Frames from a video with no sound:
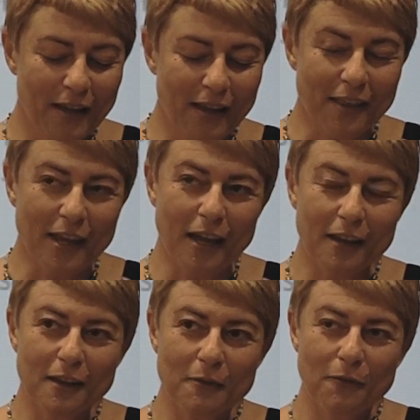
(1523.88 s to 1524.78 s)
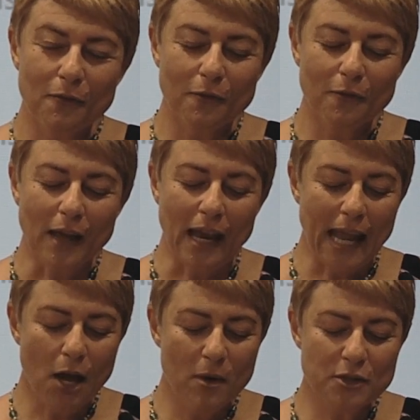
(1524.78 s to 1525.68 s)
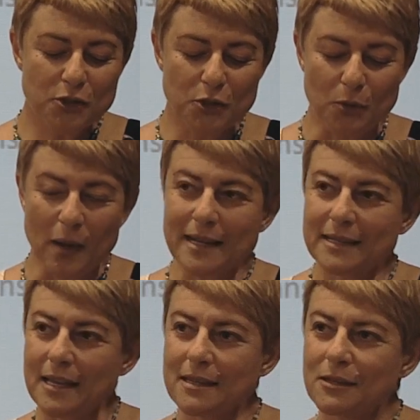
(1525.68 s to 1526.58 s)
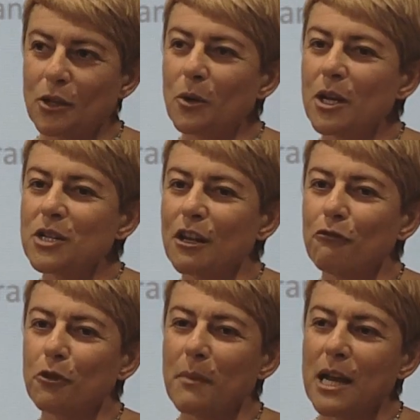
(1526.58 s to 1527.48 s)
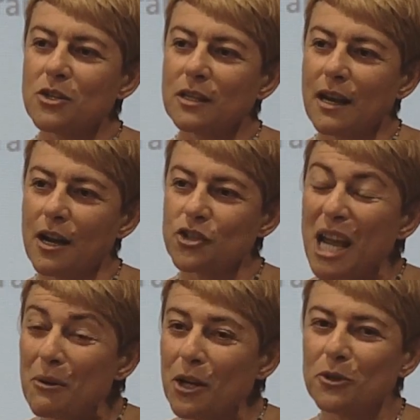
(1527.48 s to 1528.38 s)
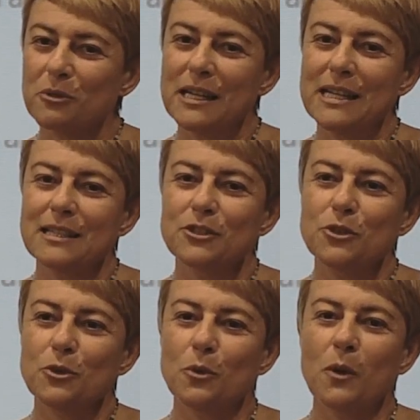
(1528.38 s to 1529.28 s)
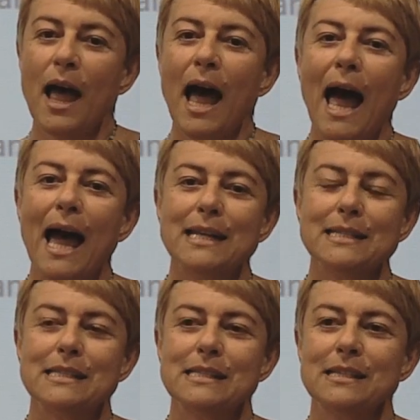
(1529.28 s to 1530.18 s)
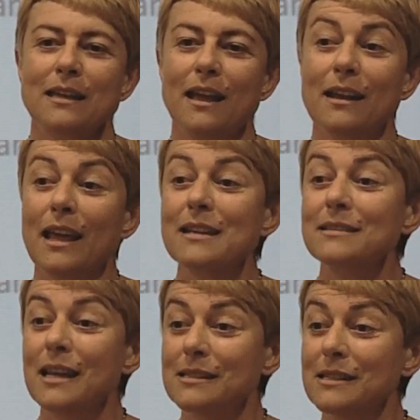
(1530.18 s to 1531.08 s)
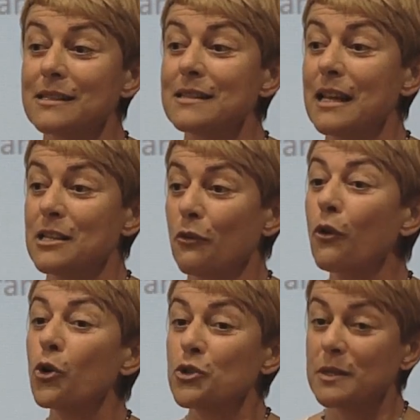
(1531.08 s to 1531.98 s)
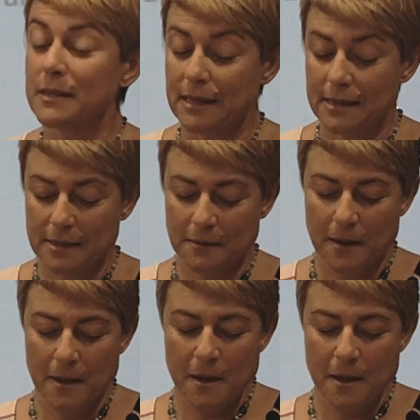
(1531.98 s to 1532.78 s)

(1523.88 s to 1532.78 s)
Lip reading: that allow us to access knowledge and information that are generally correlated to heightened and extended states of consciousness.